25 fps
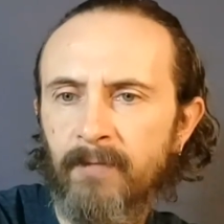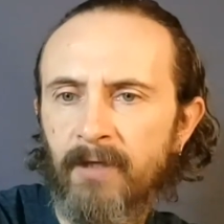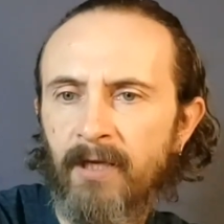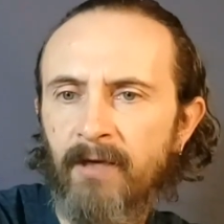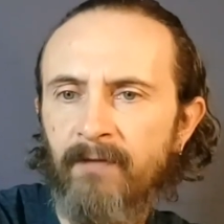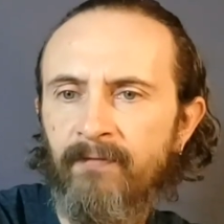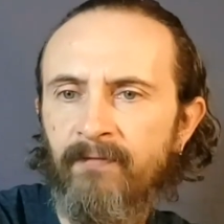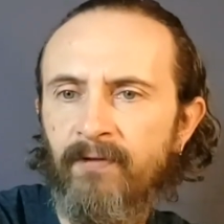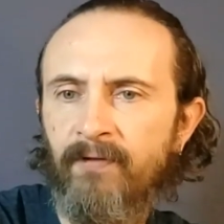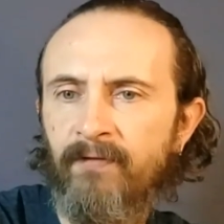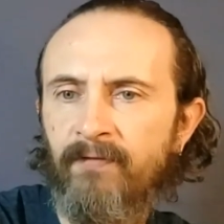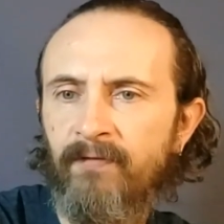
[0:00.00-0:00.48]

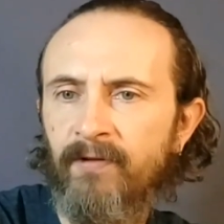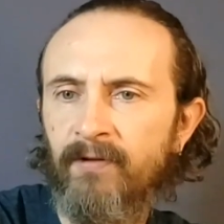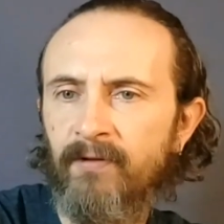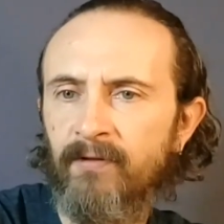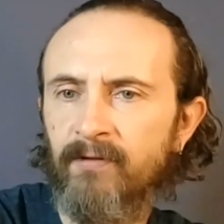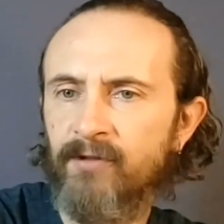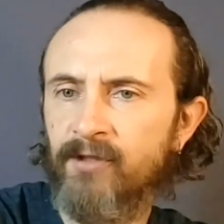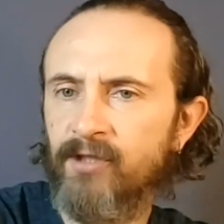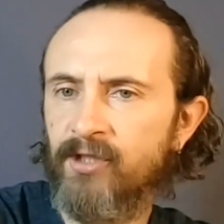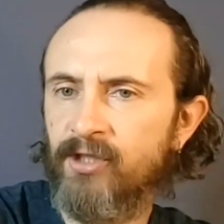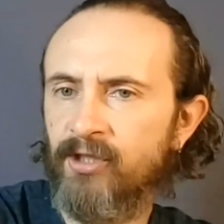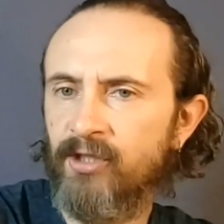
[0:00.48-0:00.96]
If you
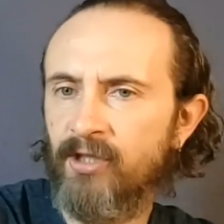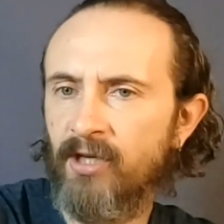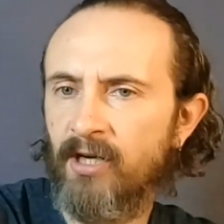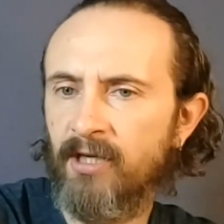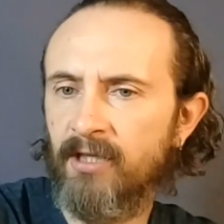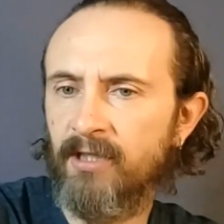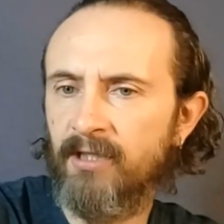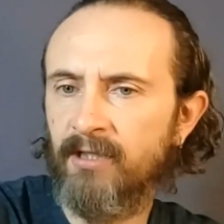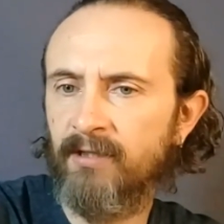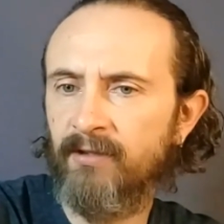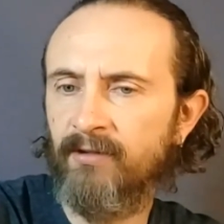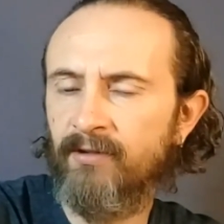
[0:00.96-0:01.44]
feel
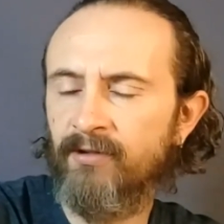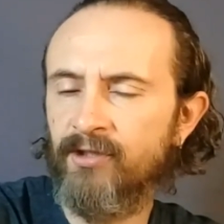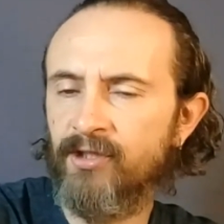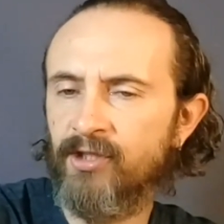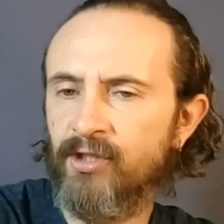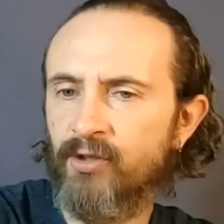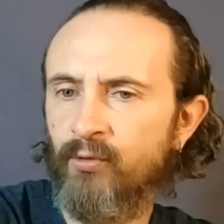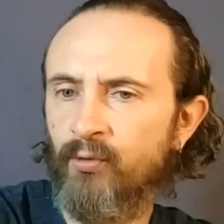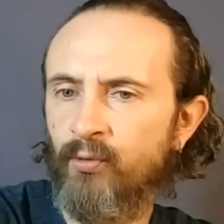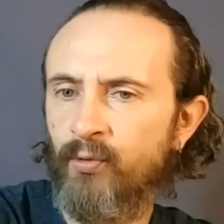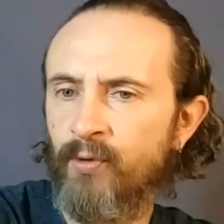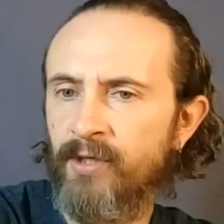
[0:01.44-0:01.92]
stuck,
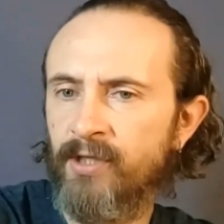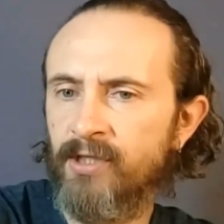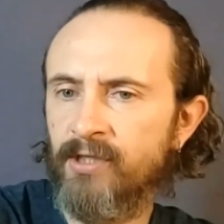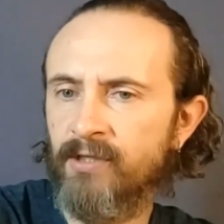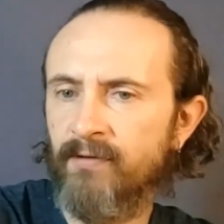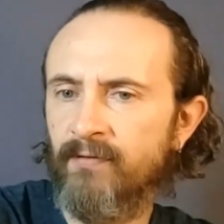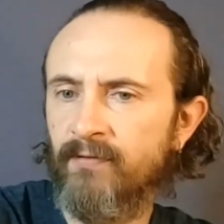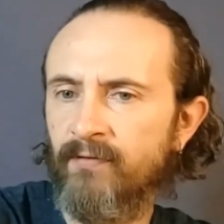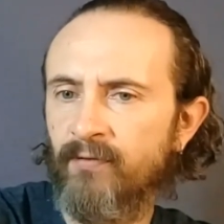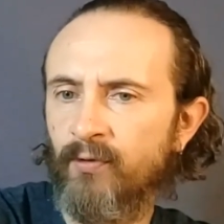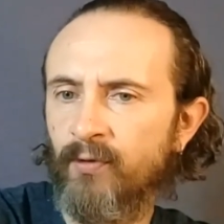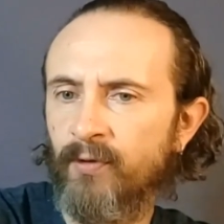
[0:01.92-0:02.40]
there's a
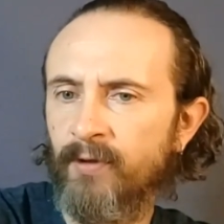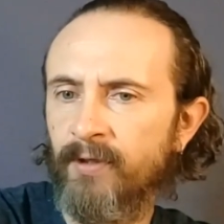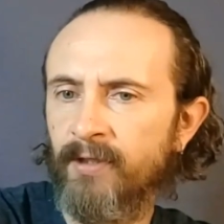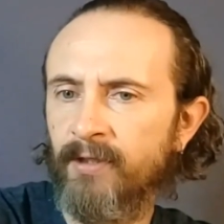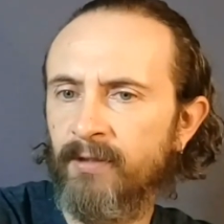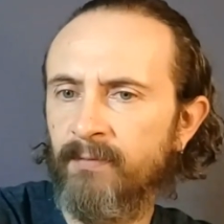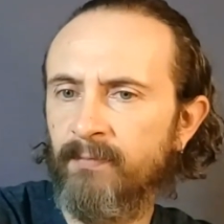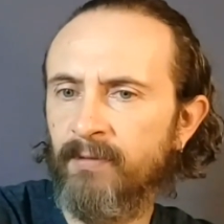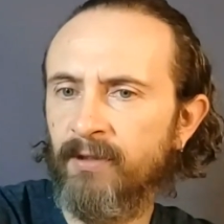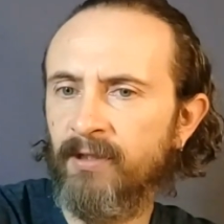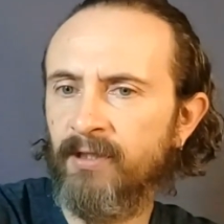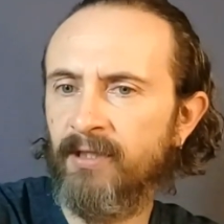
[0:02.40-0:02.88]
reason for it,
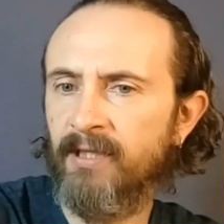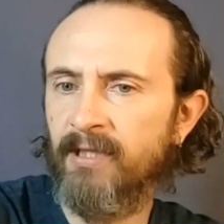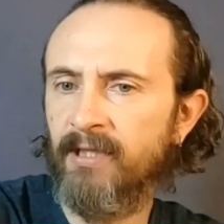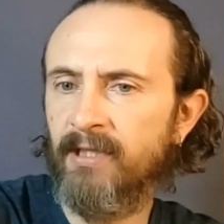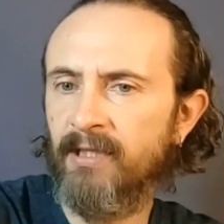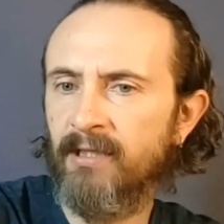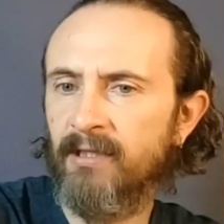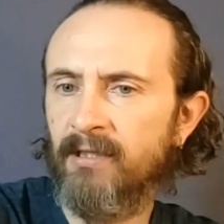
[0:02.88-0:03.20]
but